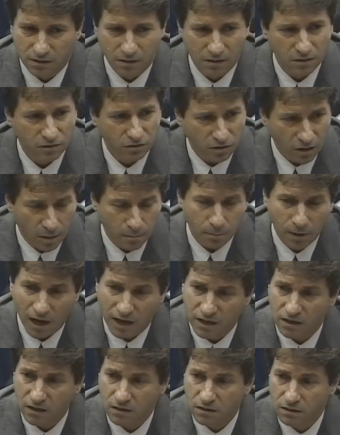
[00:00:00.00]

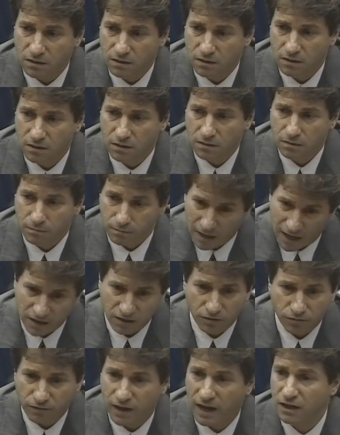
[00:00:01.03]
Somebody
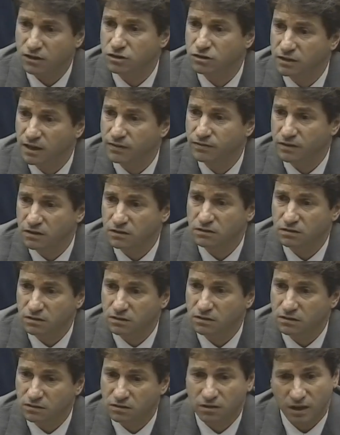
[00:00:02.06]
manufactured evidence
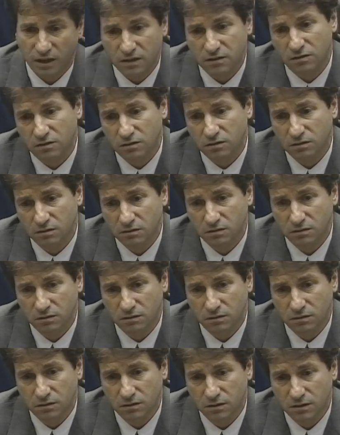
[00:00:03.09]
in this case.
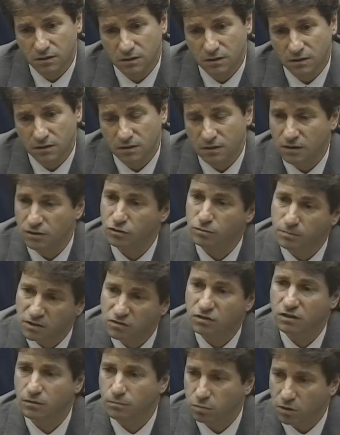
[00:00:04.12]
There's
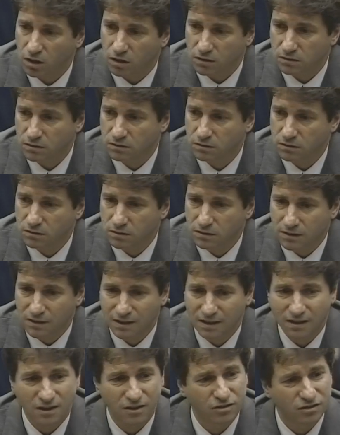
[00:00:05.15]
missing blood.
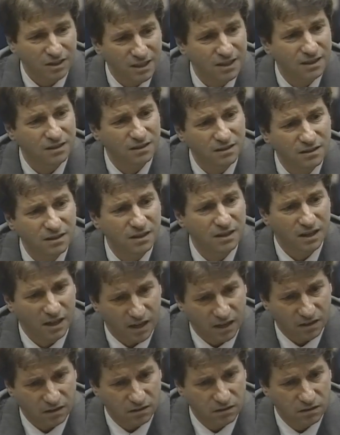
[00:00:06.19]
There's EDTA.
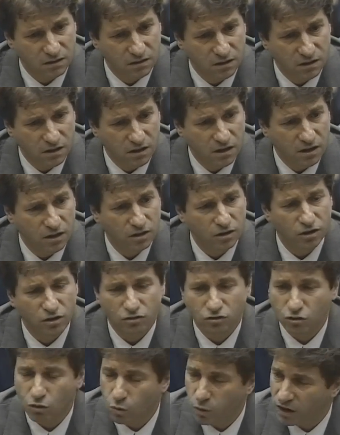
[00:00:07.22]

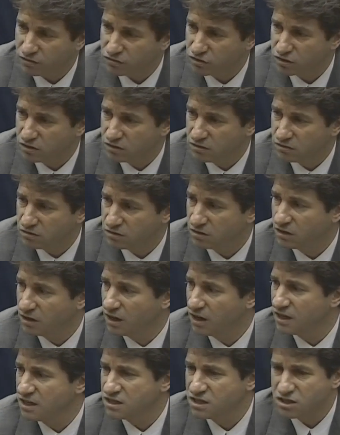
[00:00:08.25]
There's questions,
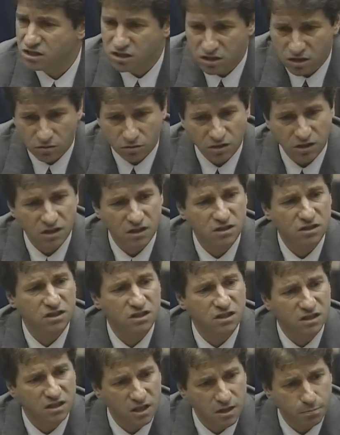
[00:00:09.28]
serious,
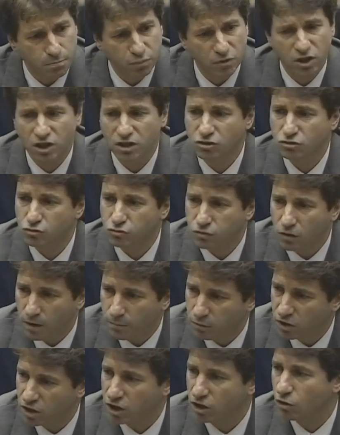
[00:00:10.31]
deeply
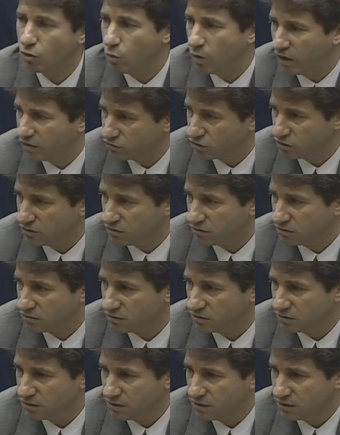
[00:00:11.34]
troubling questions.